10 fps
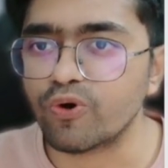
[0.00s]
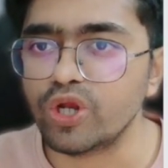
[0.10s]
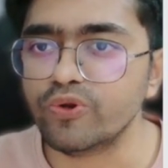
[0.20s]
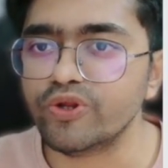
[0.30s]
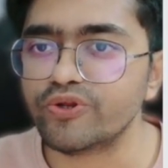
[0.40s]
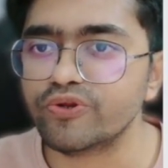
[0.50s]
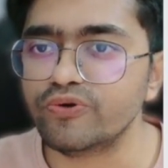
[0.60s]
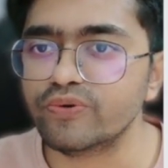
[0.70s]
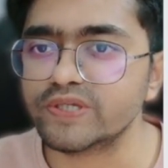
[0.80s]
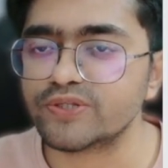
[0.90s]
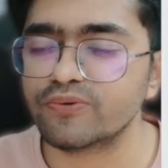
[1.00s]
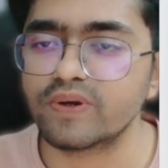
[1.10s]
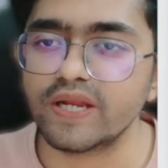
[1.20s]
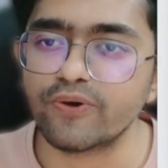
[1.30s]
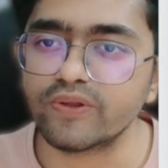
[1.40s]
you need to do is to
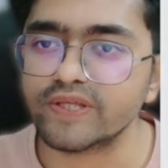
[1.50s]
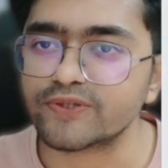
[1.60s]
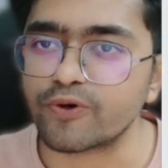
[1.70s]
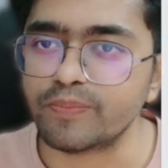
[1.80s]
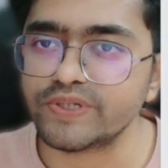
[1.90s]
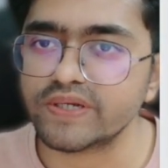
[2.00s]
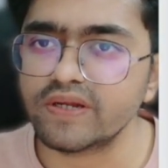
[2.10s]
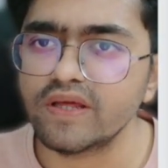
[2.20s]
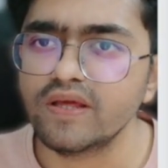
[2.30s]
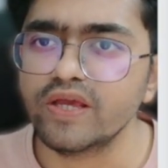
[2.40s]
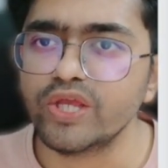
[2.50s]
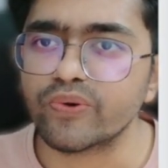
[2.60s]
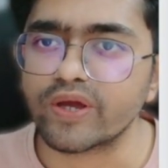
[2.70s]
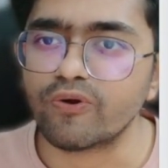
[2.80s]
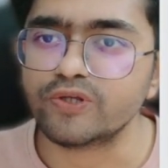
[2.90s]
click on this option. You
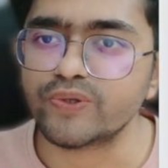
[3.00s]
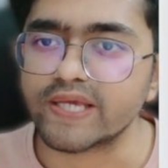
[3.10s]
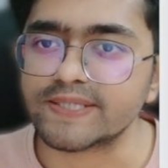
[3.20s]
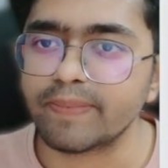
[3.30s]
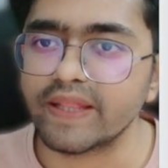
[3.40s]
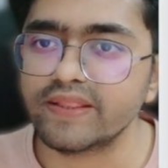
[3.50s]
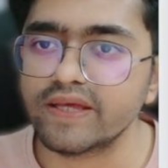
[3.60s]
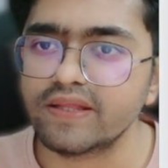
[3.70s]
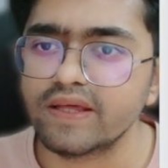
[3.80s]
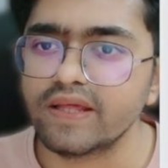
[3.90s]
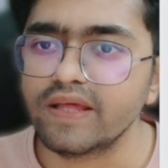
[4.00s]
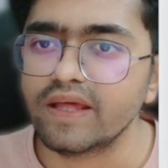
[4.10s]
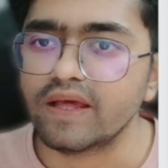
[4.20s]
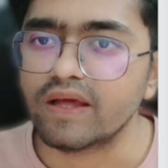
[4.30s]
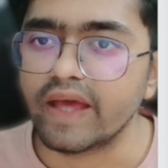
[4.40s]
can also expand it,
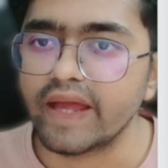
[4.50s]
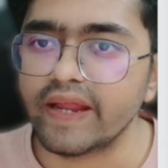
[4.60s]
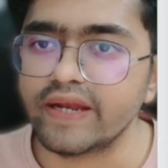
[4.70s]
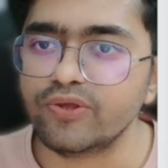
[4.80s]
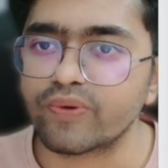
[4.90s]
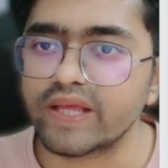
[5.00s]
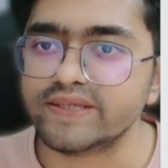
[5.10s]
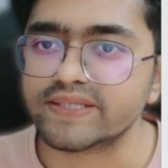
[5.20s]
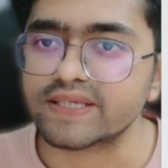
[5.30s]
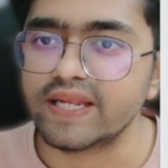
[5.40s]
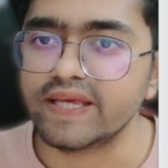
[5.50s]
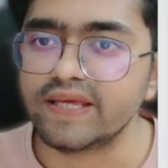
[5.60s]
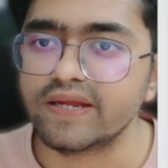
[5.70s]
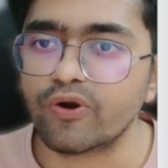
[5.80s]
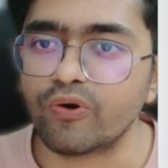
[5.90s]
and you can just click
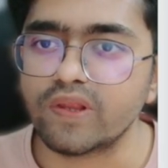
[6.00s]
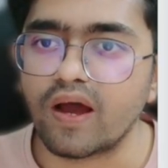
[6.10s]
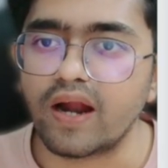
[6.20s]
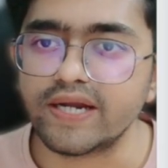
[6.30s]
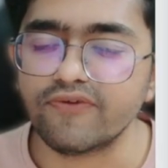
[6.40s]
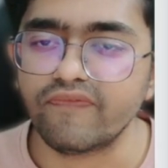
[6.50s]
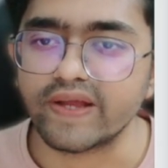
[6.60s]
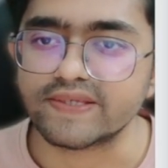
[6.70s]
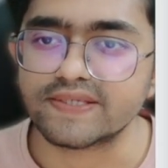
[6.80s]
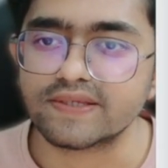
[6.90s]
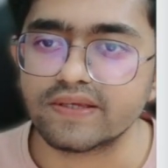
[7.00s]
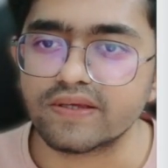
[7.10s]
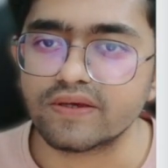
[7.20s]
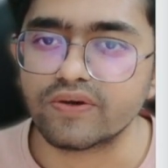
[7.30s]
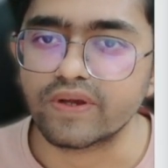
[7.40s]
here on the artifacts.
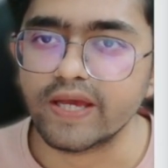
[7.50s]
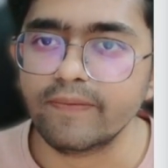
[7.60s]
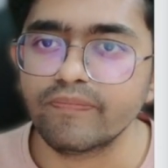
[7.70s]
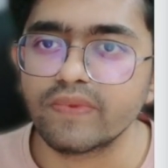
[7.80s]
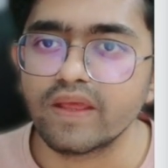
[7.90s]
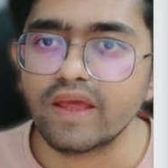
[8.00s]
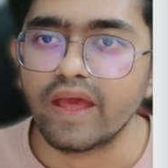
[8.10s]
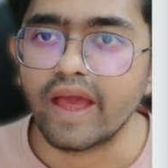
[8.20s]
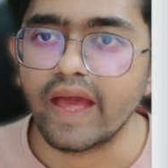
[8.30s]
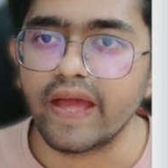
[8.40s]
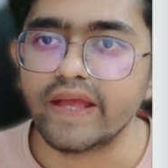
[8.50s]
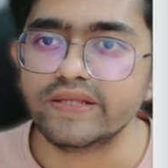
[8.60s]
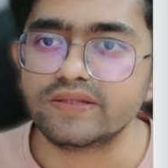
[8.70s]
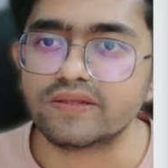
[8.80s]
Okay, and